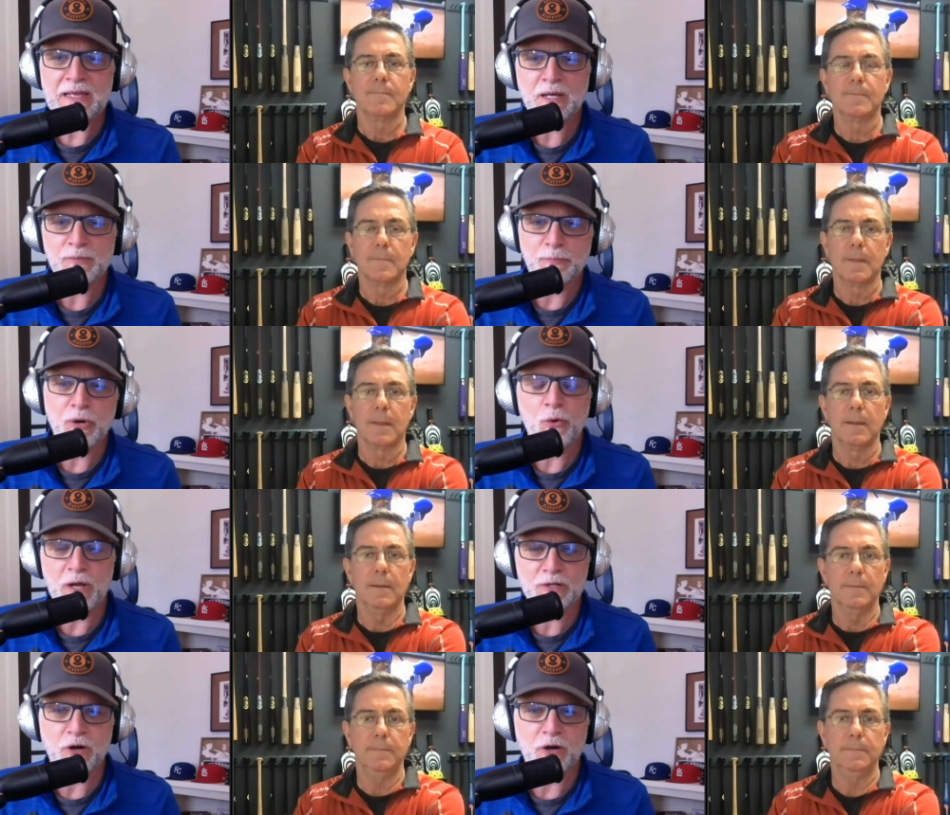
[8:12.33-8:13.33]
Speaker 1: come to pro
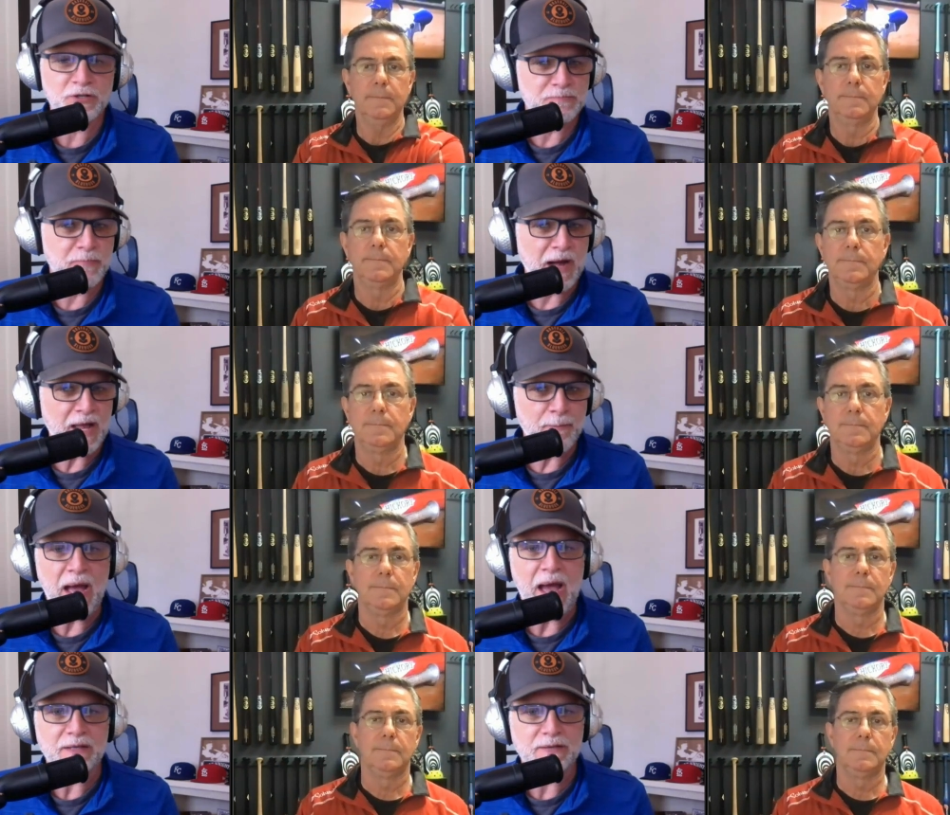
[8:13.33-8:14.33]
xr and just buy a
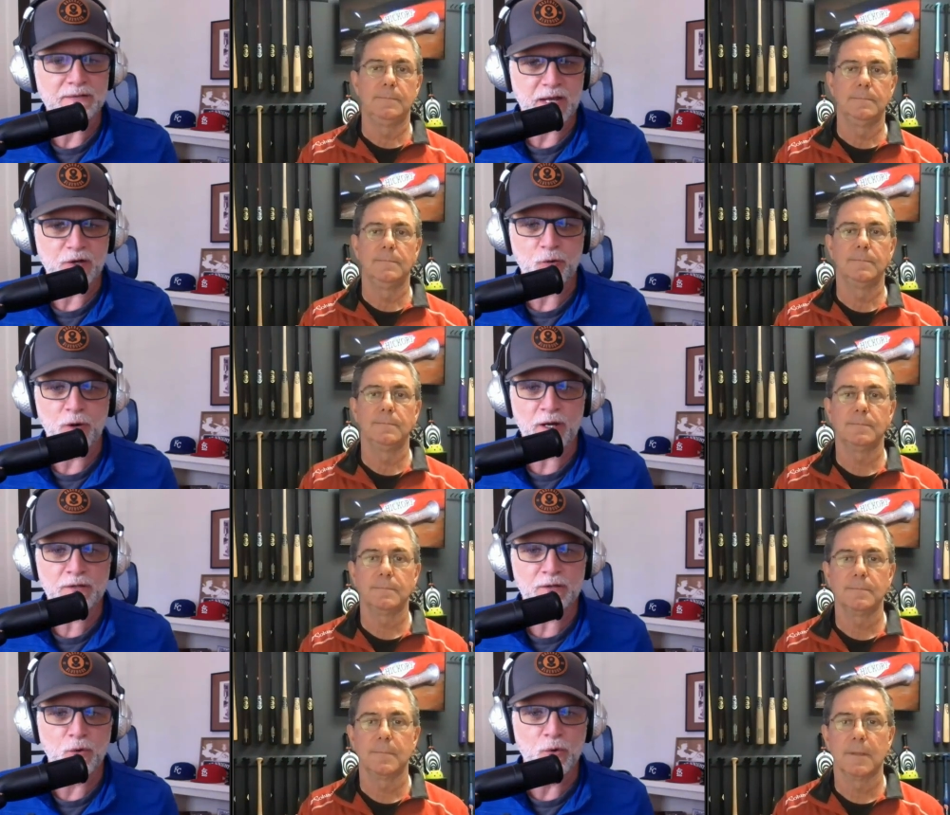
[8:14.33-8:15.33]
bat is that correct
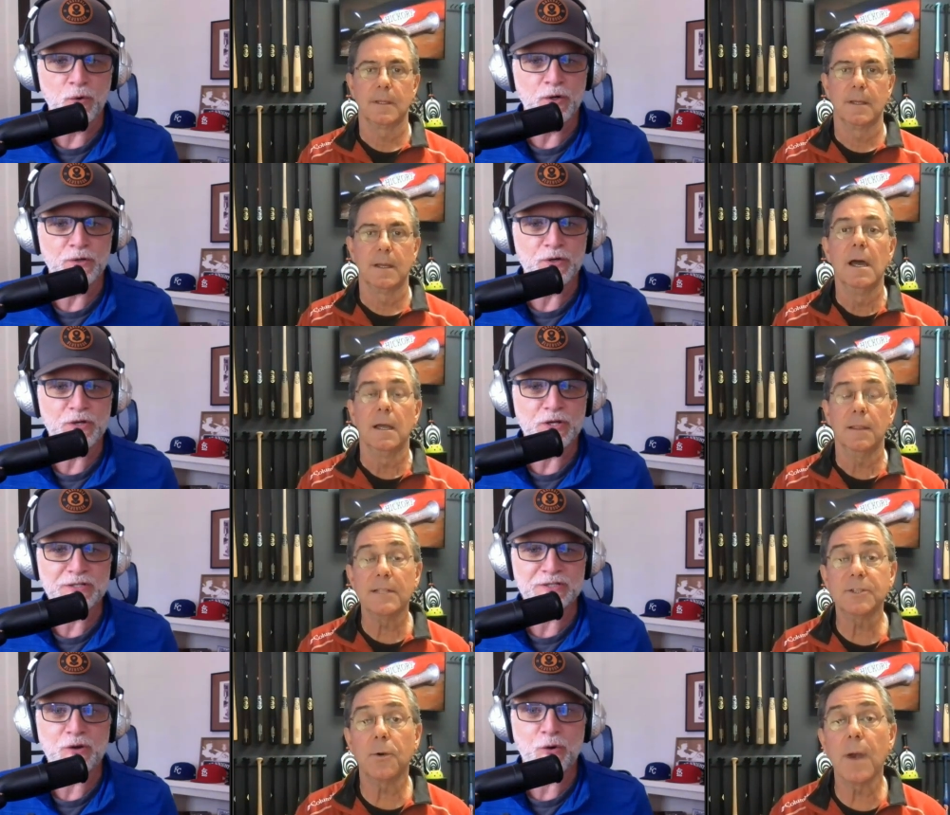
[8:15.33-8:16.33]
or is
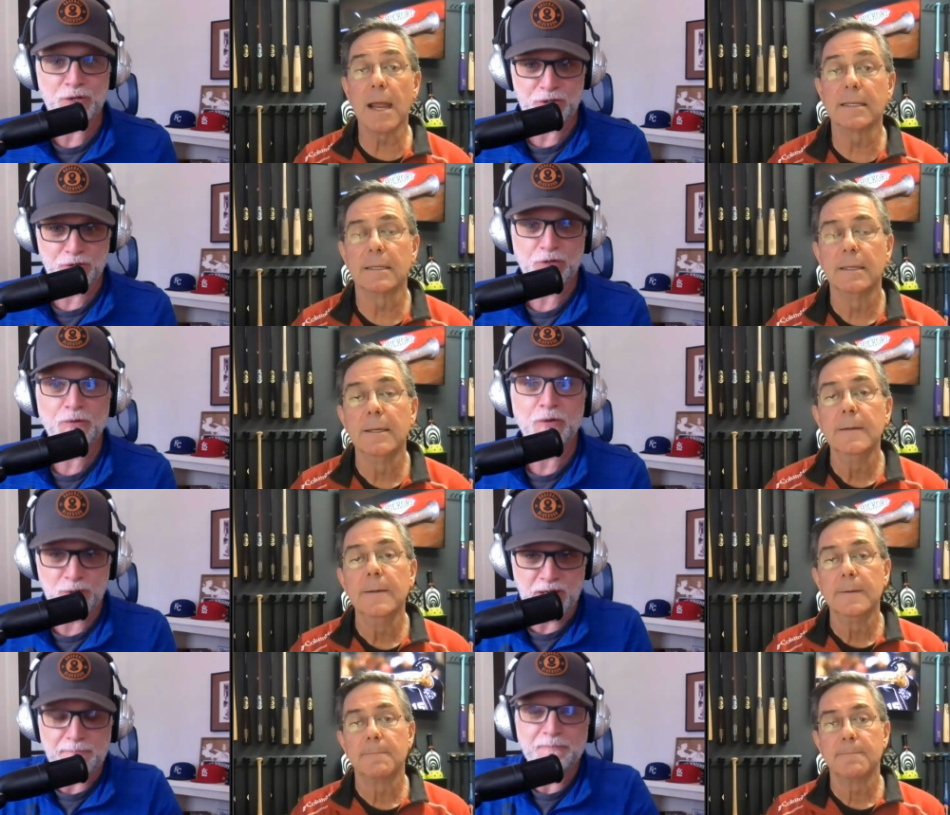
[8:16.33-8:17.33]
That's correct
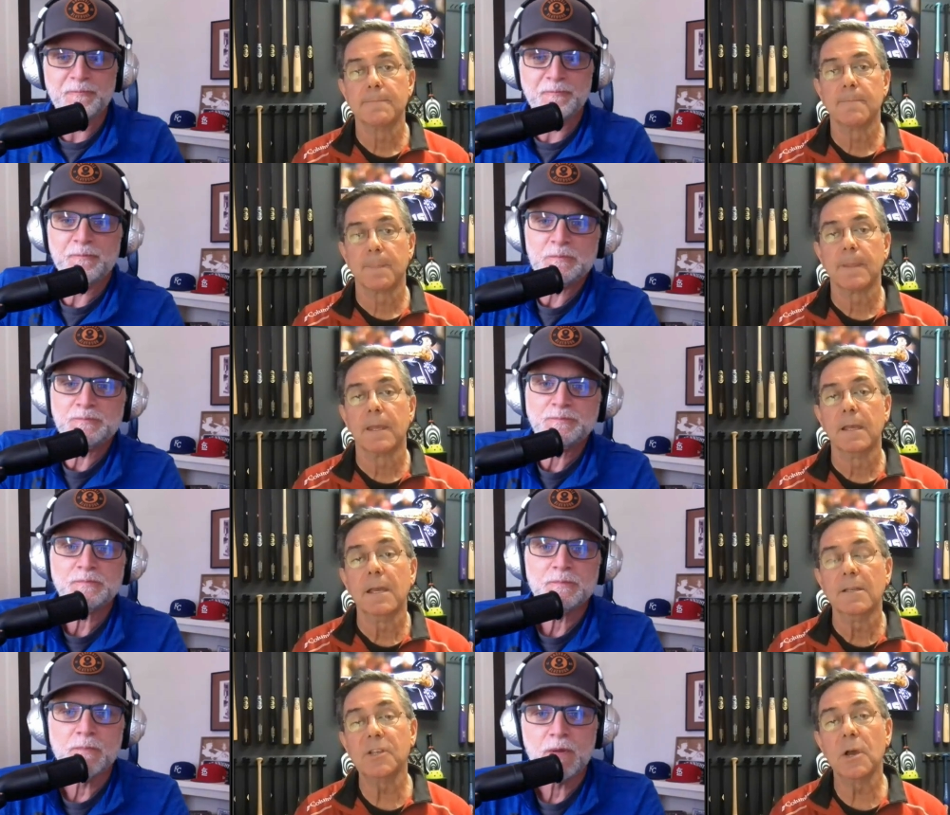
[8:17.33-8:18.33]
okay
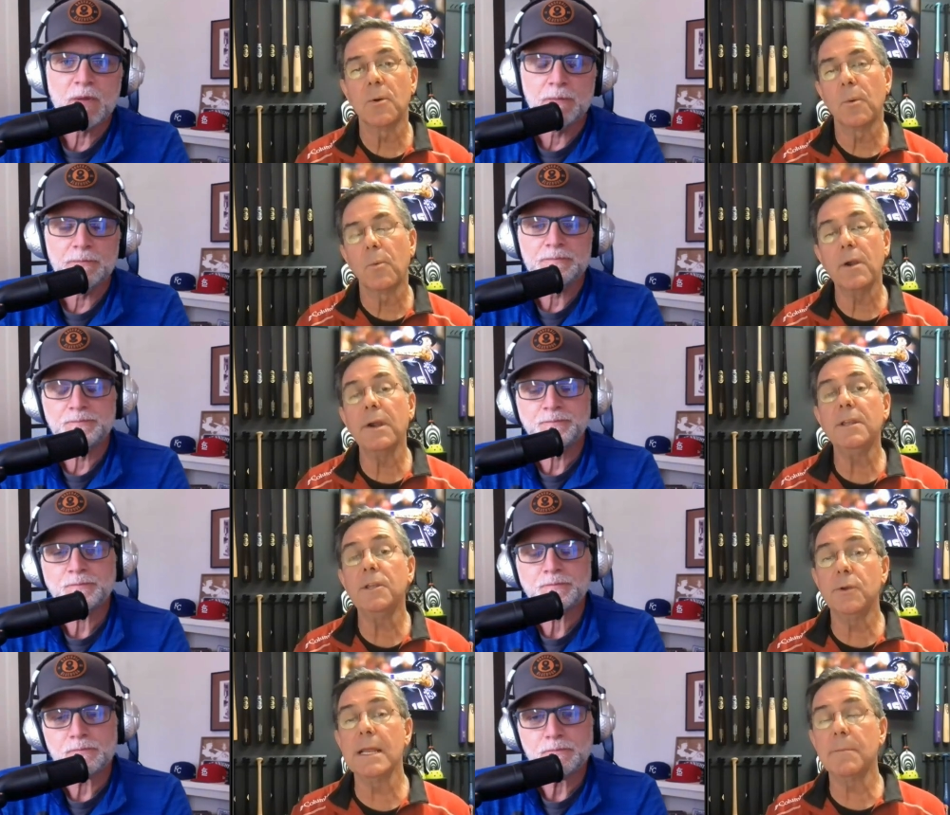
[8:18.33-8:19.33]
Speaker 2: so we're in a
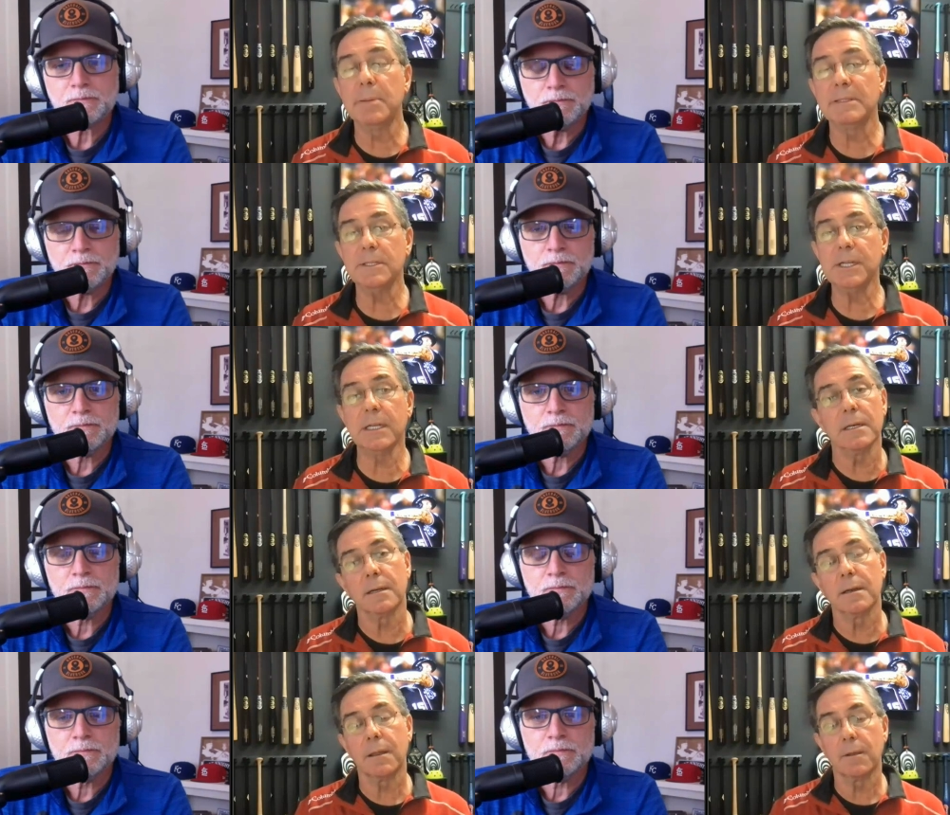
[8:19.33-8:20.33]
unique position
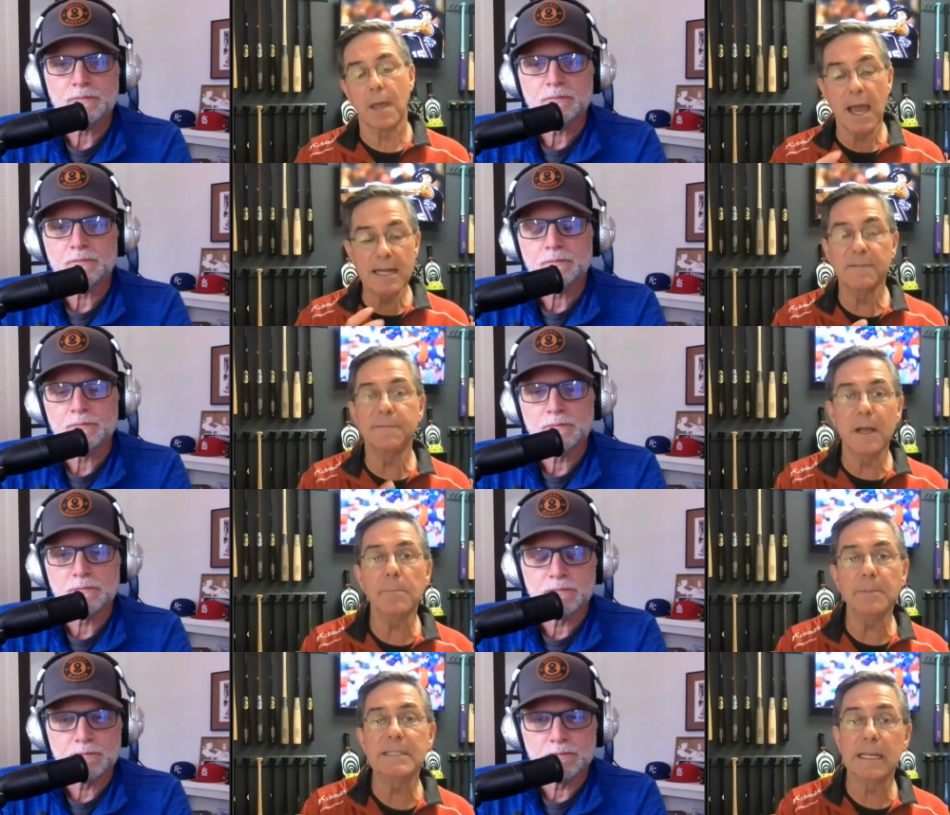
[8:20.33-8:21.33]
i
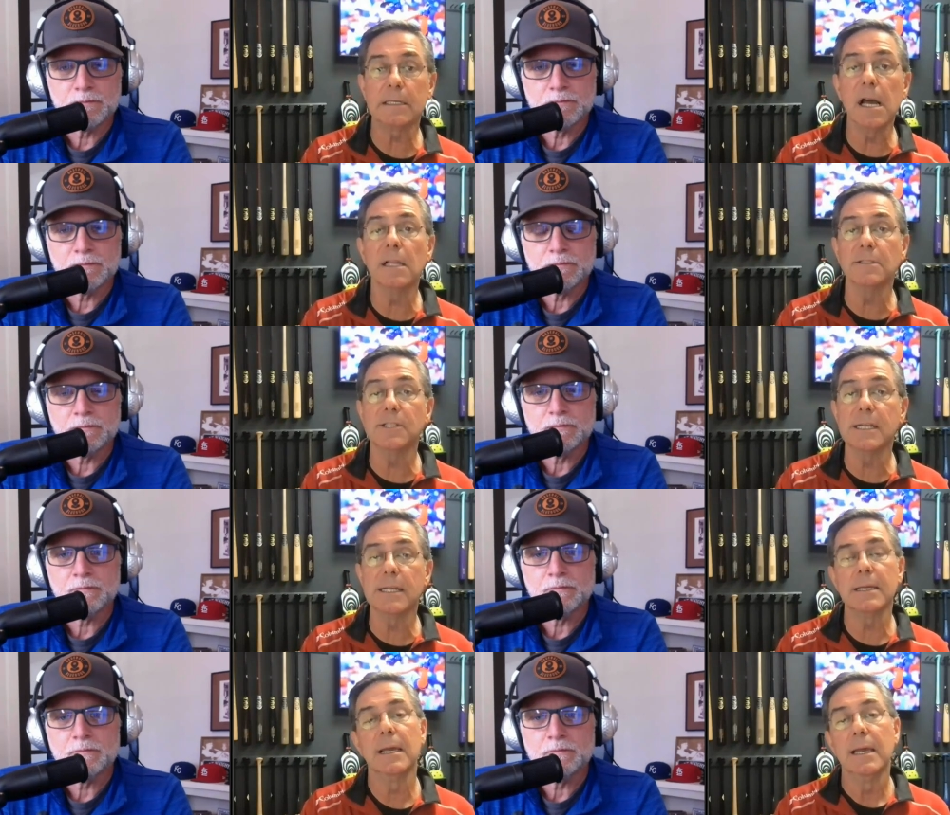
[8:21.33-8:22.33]
developed a
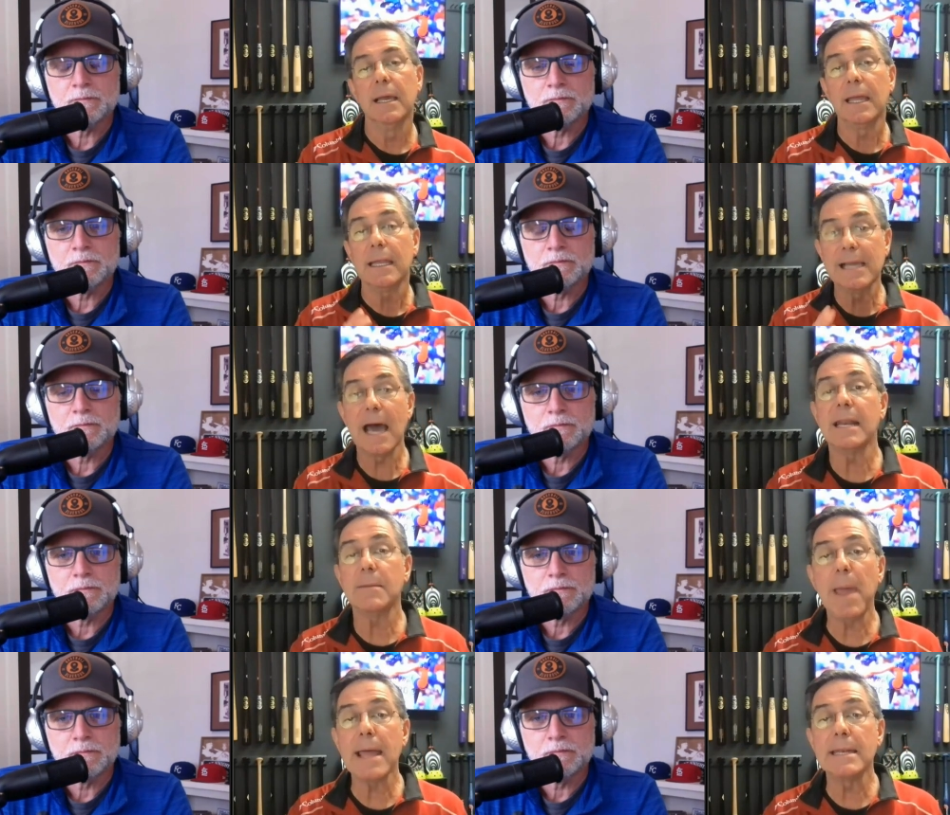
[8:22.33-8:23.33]
technology got it
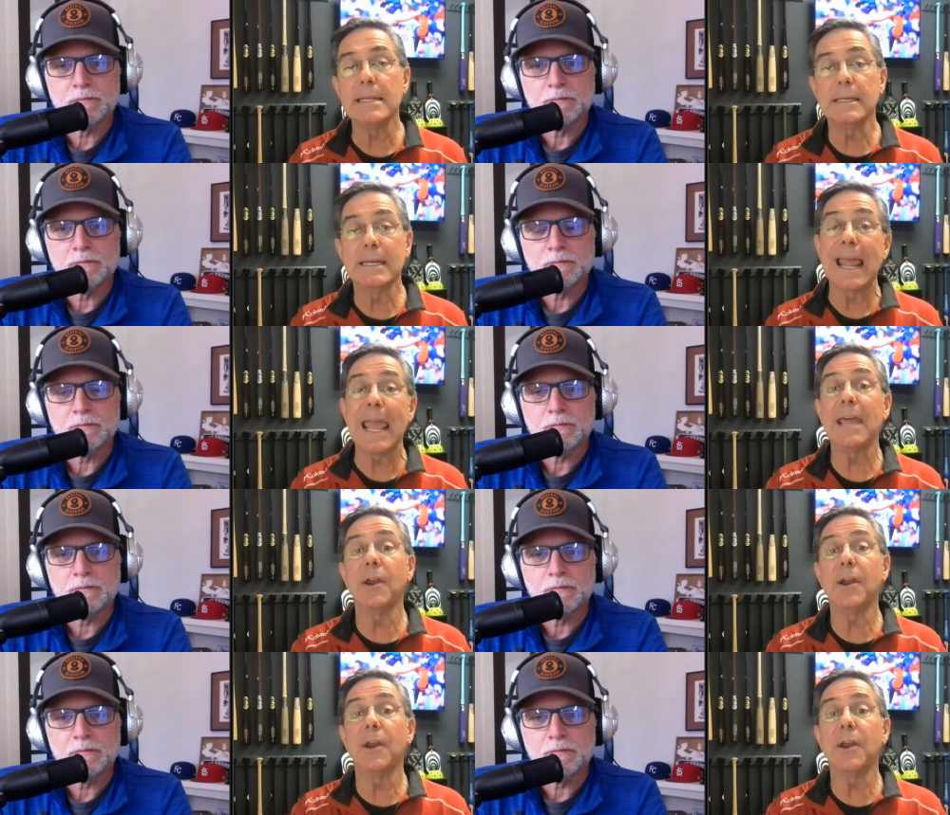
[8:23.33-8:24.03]
patented, and